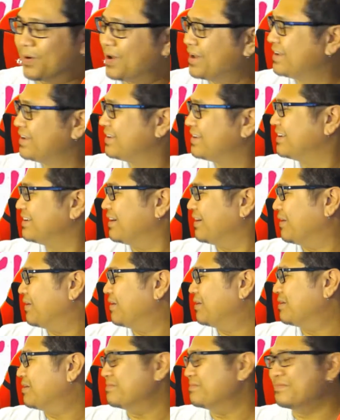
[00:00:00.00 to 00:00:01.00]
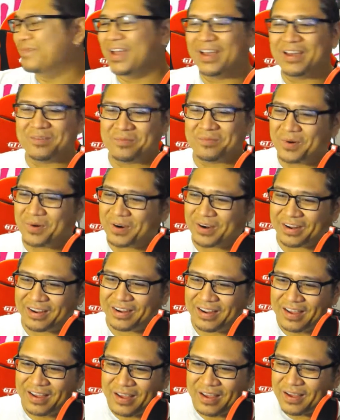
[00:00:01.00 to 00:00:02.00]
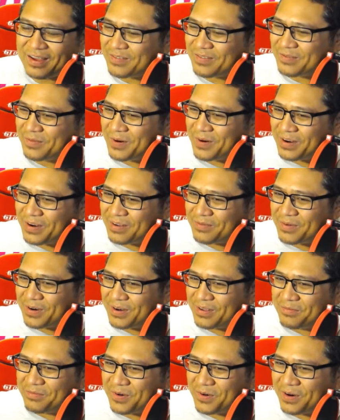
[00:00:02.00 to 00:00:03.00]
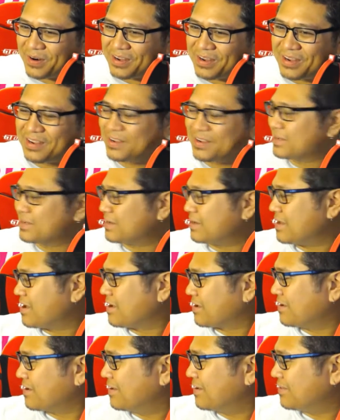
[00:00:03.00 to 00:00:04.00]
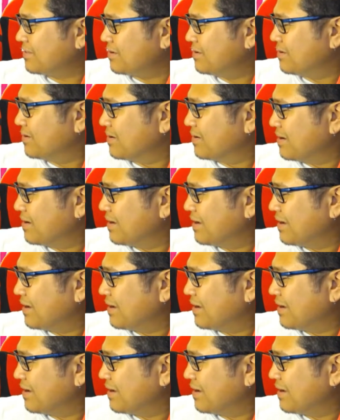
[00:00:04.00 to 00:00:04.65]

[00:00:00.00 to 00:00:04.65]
Oh man, Morty, knocking at the door.